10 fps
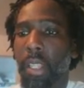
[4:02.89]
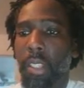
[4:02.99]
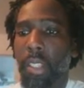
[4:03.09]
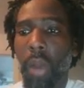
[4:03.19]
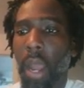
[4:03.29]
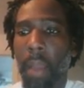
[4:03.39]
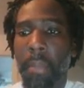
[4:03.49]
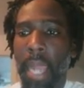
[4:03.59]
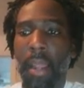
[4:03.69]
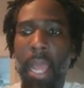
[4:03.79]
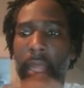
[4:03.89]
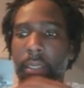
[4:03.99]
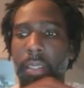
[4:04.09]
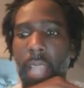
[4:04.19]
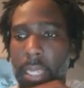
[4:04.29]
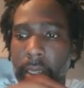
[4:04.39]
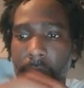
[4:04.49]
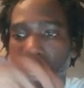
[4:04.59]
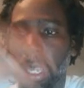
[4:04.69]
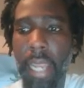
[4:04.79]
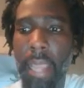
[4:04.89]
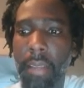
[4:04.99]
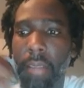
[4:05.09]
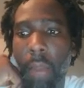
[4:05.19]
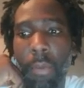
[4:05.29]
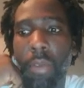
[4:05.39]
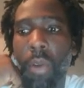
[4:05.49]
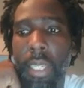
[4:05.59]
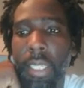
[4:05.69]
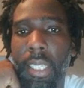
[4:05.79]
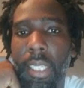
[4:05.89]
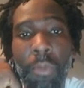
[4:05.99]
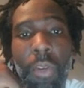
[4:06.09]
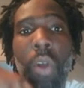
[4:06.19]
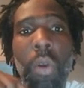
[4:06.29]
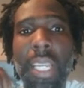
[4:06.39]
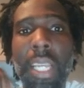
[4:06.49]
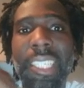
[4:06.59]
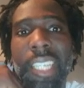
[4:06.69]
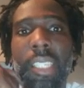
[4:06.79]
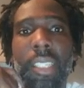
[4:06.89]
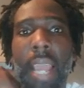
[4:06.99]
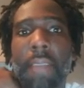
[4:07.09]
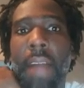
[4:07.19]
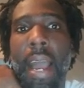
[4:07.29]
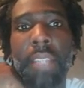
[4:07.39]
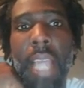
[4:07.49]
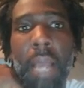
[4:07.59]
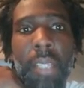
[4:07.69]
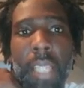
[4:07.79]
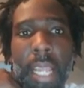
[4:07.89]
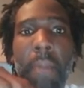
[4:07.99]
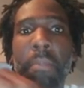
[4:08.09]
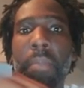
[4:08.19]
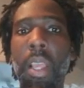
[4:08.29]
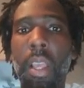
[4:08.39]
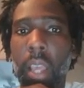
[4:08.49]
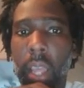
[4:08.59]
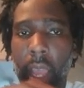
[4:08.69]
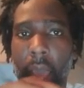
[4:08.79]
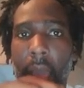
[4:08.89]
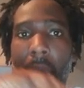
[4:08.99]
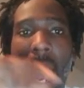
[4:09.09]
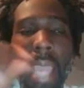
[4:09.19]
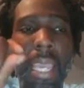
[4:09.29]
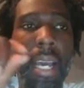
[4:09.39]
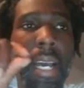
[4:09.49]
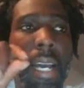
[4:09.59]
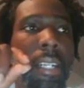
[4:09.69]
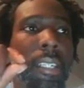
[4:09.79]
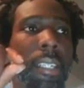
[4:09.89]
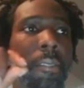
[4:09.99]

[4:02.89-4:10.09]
So I did, like, I rewrote each sentence like 5 times, and then I